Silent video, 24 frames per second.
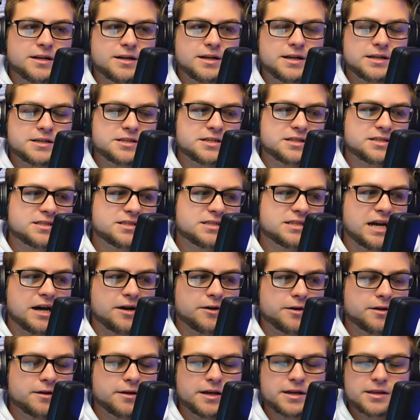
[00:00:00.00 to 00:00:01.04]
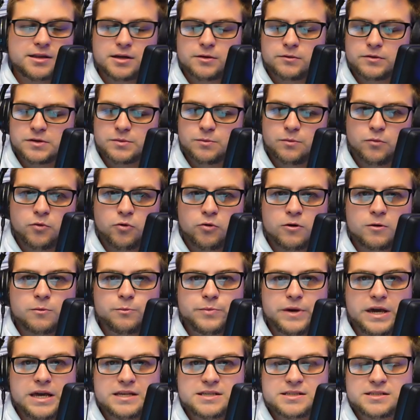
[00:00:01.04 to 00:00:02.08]
It just sounded like there was more
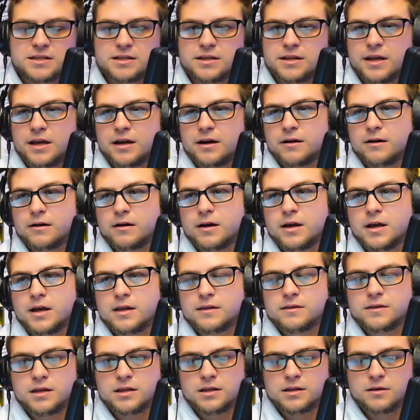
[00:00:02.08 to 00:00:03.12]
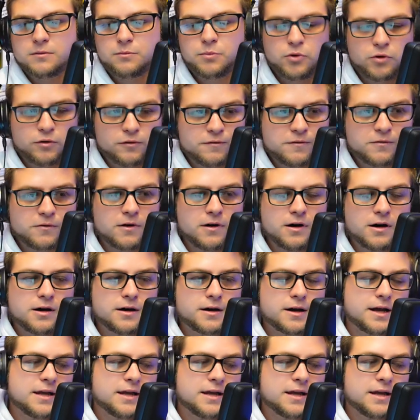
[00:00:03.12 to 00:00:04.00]
bass in there than the bullfrog.